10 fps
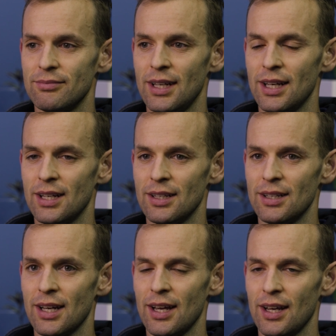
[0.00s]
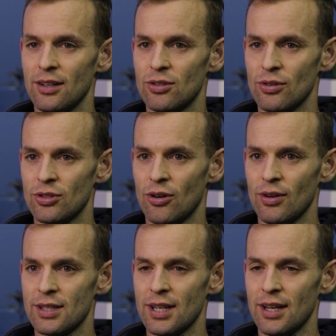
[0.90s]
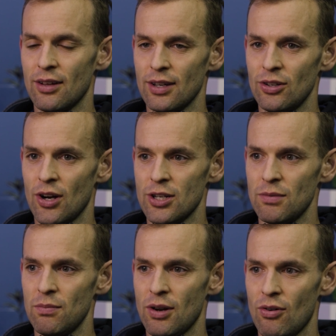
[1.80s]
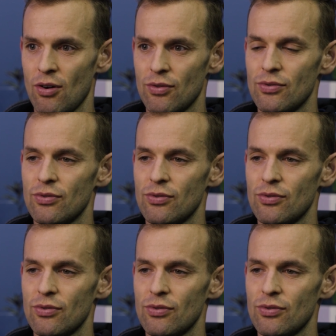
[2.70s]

and they sort of told us, hey, I think you guys would be better off